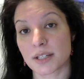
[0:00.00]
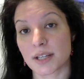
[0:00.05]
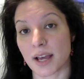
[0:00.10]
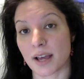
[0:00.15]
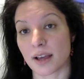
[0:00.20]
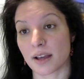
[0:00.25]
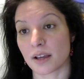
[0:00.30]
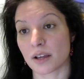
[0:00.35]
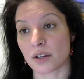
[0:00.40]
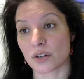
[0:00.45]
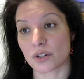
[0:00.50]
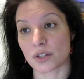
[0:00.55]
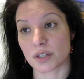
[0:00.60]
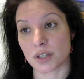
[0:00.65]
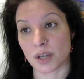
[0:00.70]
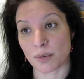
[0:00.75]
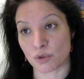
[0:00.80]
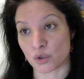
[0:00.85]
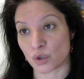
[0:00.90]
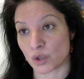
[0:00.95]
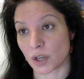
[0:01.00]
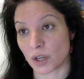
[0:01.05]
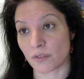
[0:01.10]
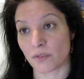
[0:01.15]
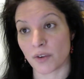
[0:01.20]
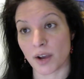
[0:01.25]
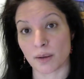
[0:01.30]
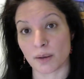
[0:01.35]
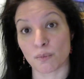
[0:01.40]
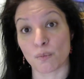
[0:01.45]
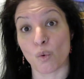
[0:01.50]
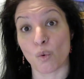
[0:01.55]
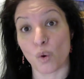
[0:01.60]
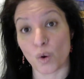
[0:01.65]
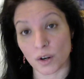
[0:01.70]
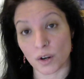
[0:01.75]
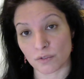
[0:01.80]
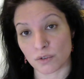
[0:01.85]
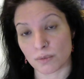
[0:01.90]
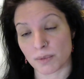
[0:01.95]
and I'm sure you can find more
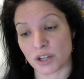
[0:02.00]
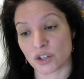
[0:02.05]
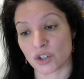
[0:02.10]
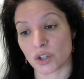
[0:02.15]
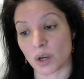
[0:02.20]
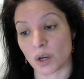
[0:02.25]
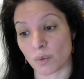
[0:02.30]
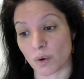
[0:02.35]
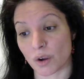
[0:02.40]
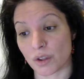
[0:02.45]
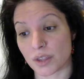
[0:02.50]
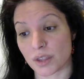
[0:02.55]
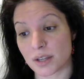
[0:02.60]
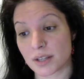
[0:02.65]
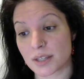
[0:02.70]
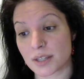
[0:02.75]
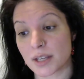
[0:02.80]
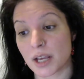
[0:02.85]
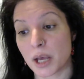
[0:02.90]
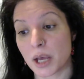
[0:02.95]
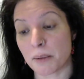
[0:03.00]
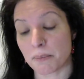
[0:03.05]
information around this.